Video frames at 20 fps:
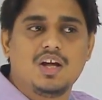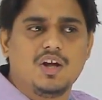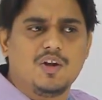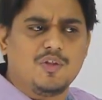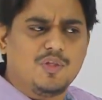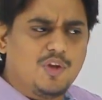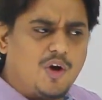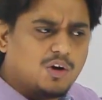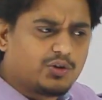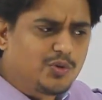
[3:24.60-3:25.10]

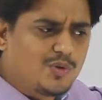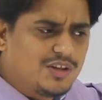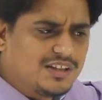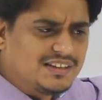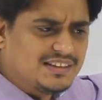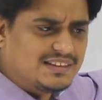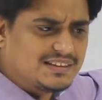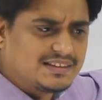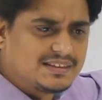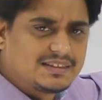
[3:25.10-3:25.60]
Not only
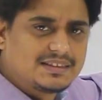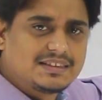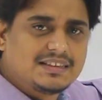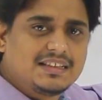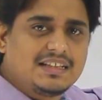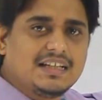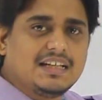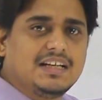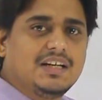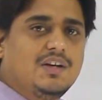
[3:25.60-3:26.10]
this,
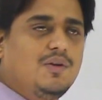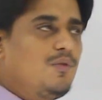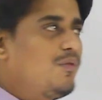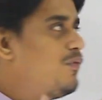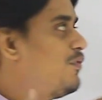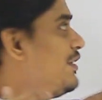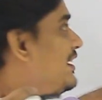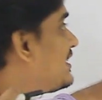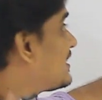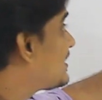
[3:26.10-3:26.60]

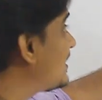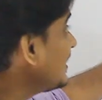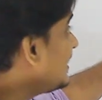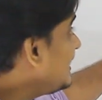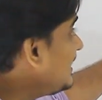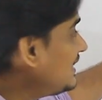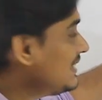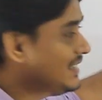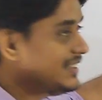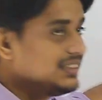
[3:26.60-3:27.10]
we
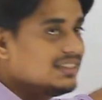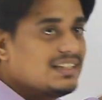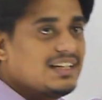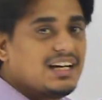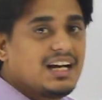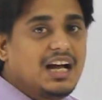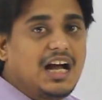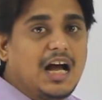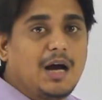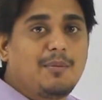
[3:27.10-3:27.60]
studied
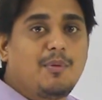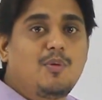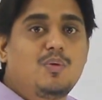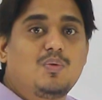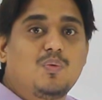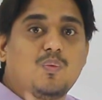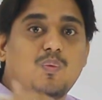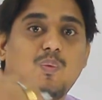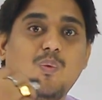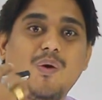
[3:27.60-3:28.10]

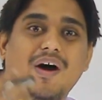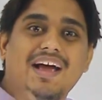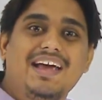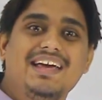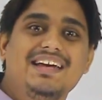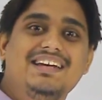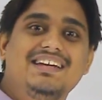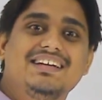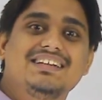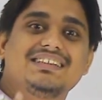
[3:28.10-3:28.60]
about
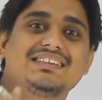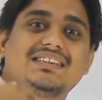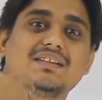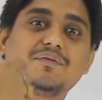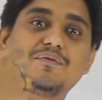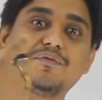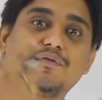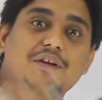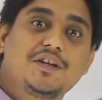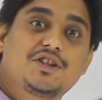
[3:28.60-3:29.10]
why does the
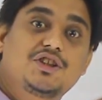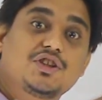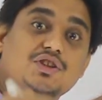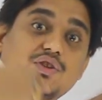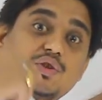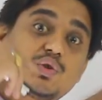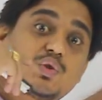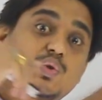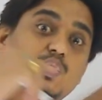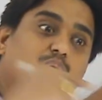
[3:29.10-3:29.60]
fish
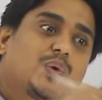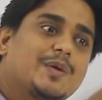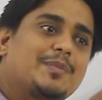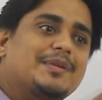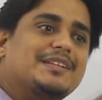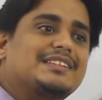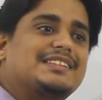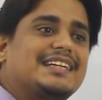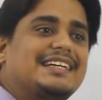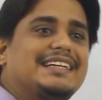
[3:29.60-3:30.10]
swim
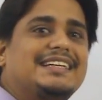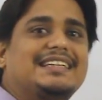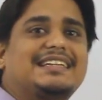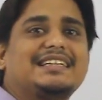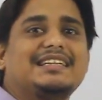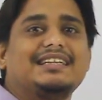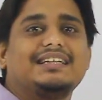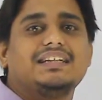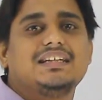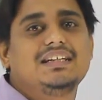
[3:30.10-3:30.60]
inside
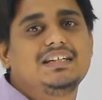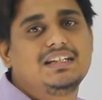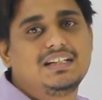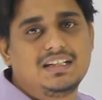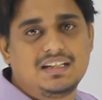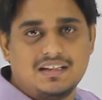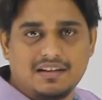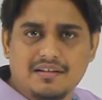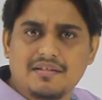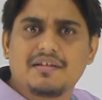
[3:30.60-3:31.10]
the
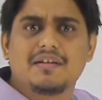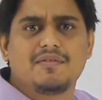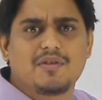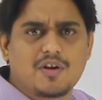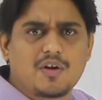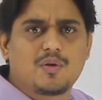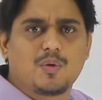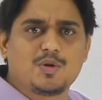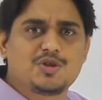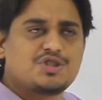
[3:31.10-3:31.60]
river
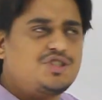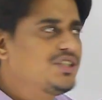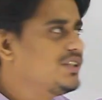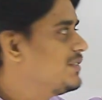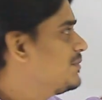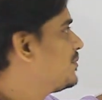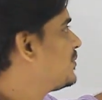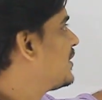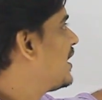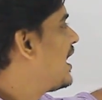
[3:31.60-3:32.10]
or
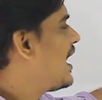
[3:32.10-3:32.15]
ocean.